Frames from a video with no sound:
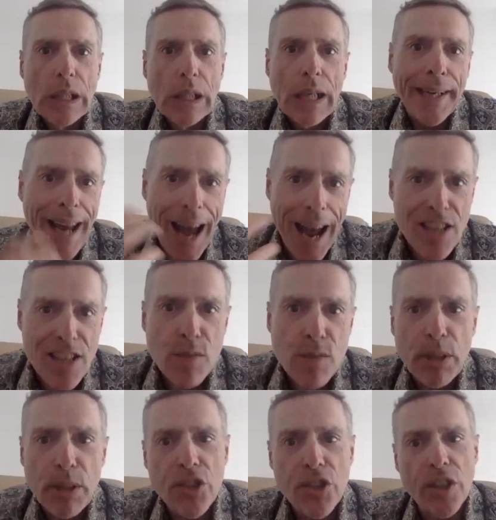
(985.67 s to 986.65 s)
And it has
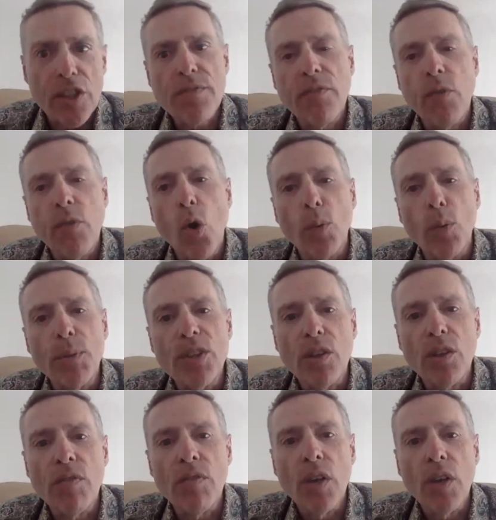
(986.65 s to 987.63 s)
been
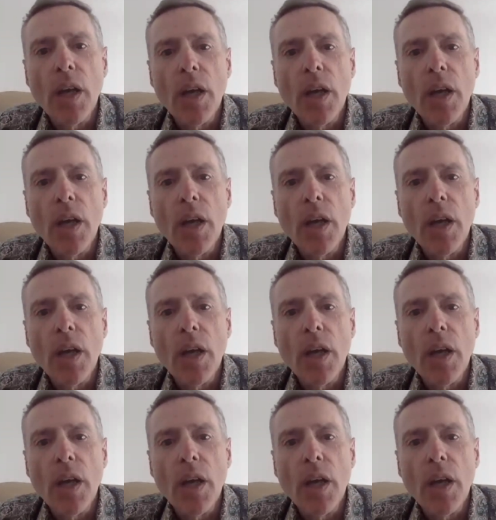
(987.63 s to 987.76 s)
transformative